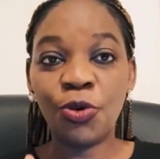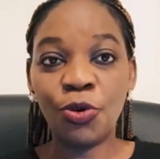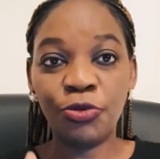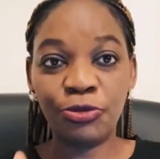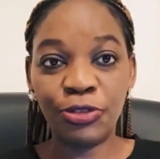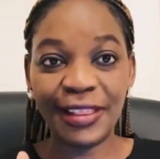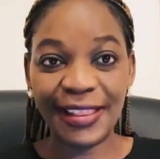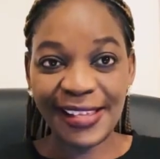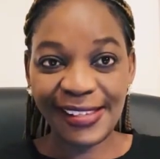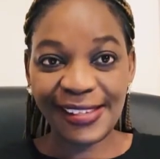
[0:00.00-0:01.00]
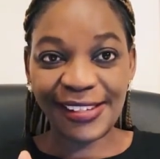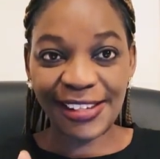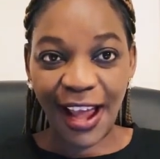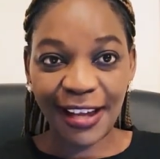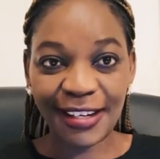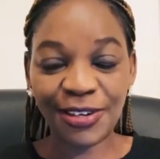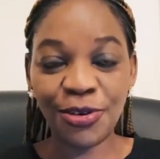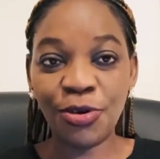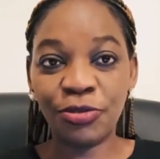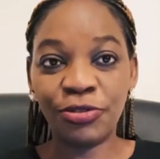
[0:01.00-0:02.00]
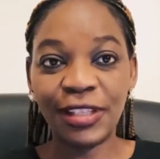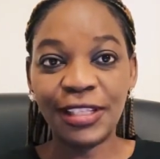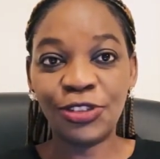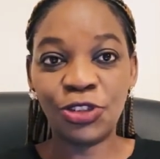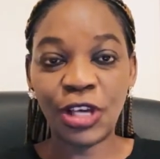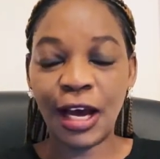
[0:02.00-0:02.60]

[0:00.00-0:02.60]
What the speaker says: of this chat, or of this